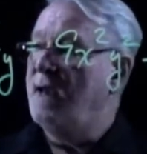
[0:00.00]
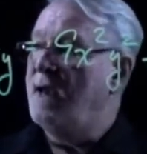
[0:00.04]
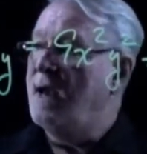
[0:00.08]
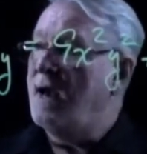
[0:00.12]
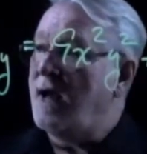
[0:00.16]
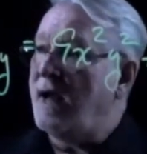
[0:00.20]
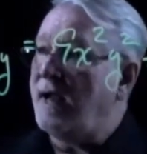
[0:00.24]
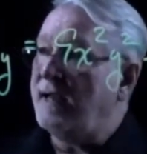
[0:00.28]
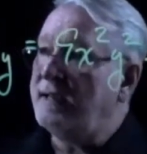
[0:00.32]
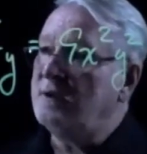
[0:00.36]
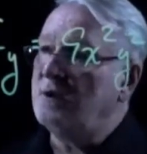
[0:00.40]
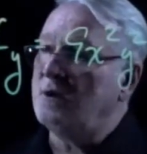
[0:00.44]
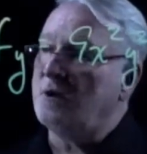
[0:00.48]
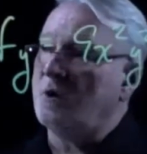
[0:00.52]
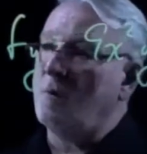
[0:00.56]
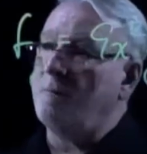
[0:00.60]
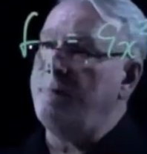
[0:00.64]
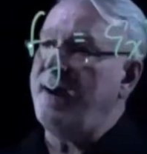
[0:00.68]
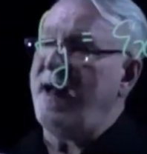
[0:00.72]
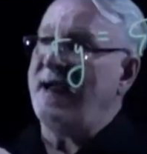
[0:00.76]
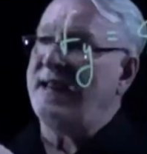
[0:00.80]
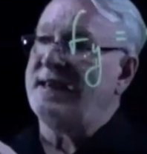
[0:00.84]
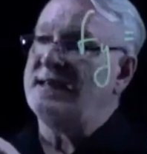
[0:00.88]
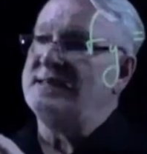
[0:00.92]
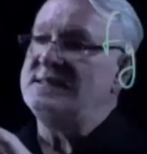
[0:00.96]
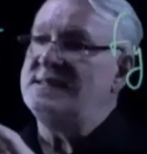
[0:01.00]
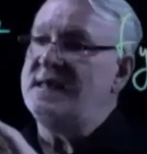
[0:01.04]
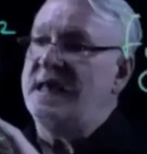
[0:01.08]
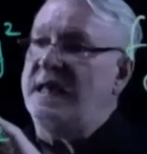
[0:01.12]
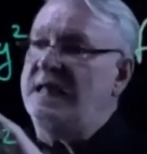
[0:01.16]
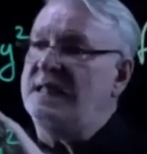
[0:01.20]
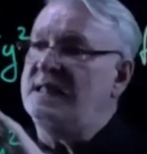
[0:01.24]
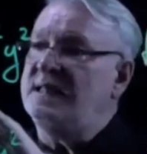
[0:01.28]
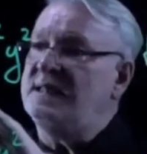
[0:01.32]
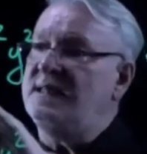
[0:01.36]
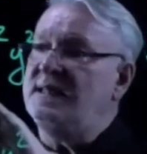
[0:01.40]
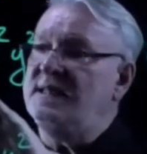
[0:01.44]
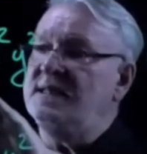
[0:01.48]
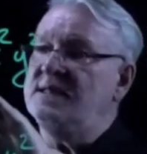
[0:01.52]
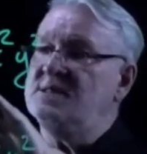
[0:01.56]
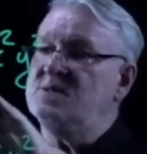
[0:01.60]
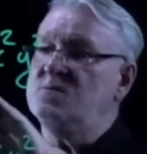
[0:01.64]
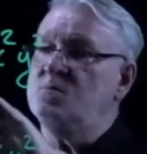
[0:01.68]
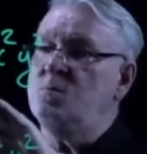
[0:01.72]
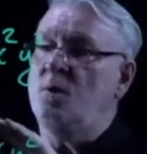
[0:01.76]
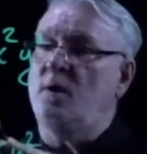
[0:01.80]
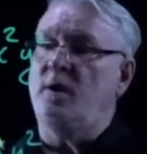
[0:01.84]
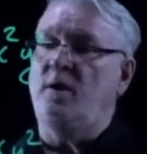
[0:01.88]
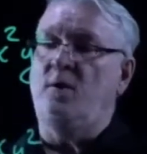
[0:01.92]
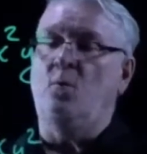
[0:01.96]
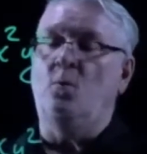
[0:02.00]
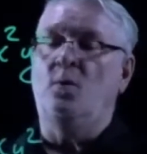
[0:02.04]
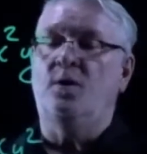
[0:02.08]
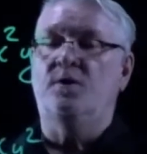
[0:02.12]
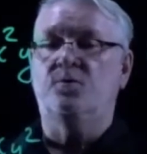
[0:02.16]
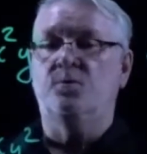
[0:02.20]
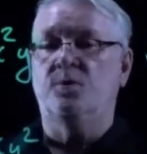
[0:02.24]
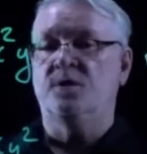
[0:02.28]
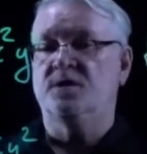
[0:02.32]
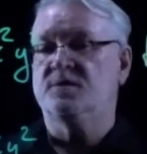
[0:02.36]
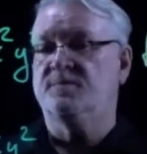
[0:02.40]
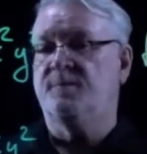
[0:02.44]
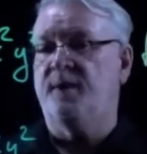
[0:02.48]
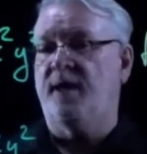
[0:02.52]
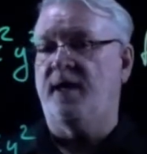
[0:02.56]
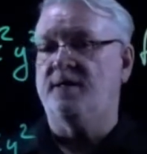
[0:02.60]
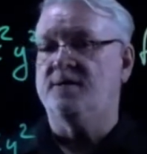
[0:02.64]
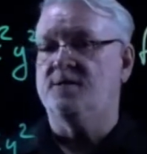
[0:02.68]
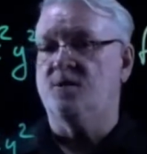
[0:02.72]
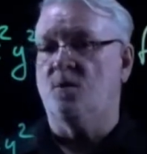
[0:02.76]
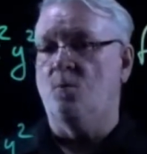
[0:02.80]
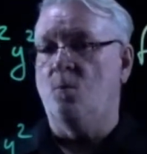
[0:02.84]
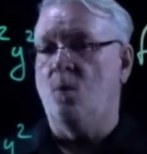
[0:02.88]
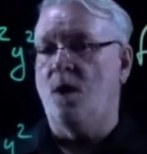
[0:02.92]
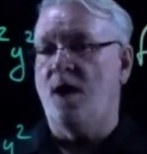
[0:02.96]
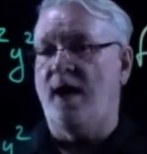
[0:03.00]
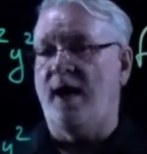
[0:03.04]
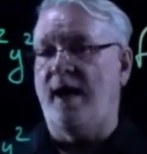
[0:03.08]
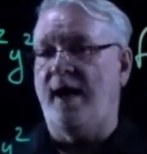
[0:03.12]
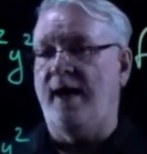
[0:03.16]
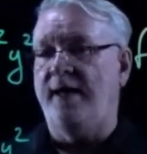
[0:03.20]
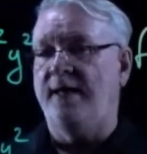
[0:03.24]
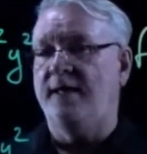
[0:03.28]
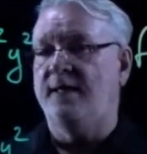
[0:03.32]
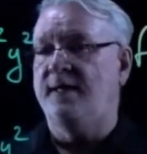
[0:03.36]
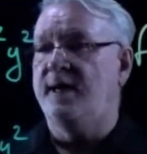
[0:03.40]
I could go back and take this one with respect to y,